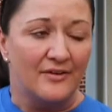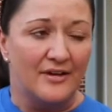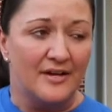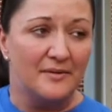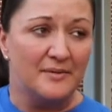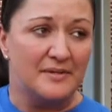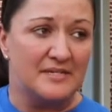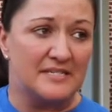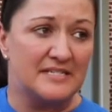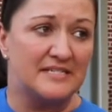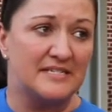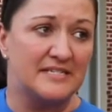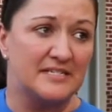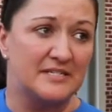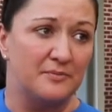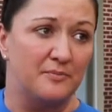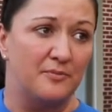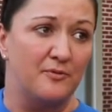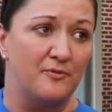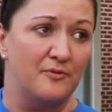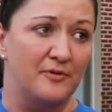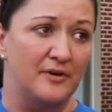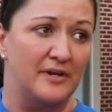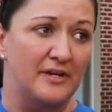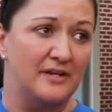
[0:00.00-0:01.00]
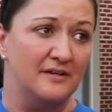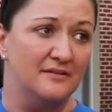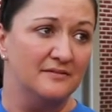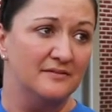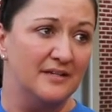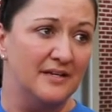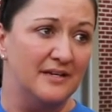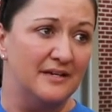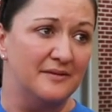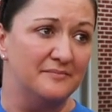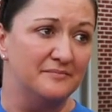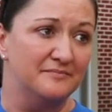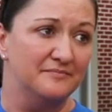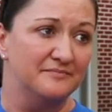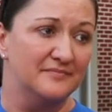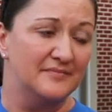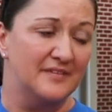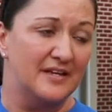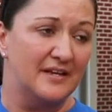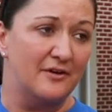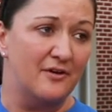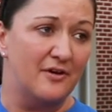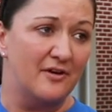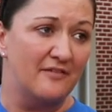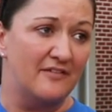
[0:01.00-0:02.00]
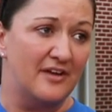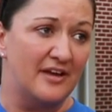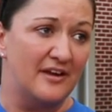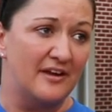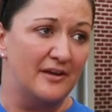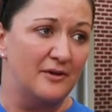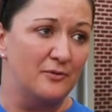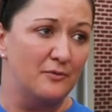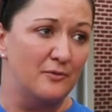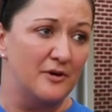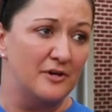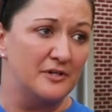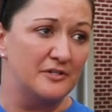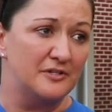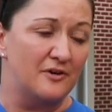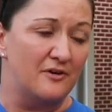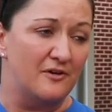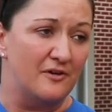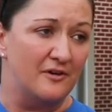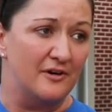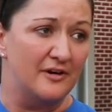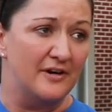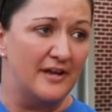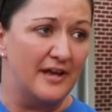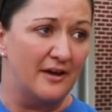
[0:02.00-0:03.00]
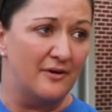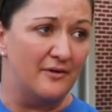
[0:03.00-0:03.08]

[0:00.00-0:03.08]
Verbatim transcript: Oh, it's disappointing. Um, I know I've got out and worked hard.